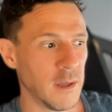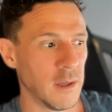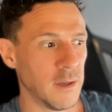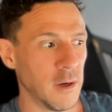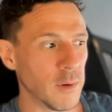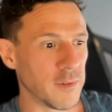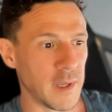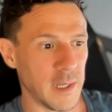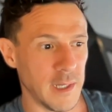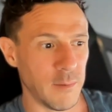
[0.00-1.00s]
No one's
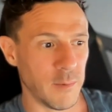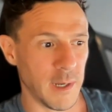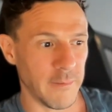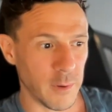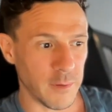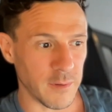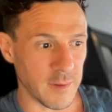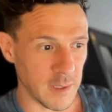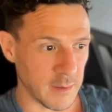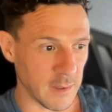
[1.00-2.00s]
getting anywhere. Everyone's
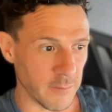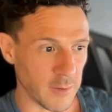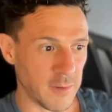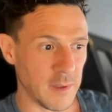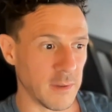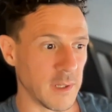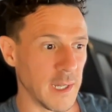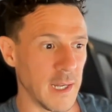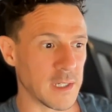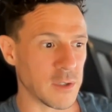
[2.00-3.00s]
addicted. Everyone's sitting on the
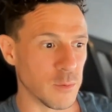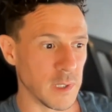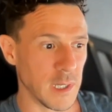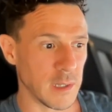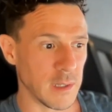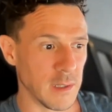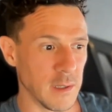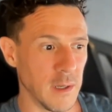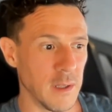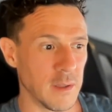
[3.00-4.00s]
couch doing nothing.
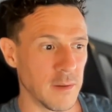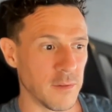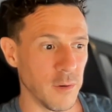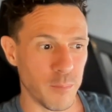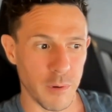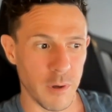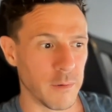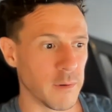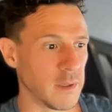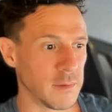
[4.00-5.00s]
There's no
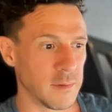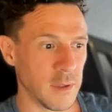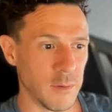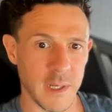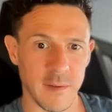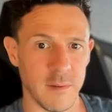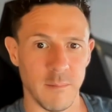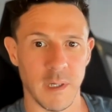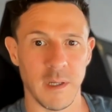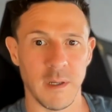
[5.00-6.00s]
progress. No one has any
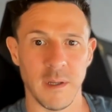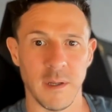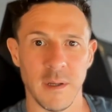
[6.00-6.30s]
money.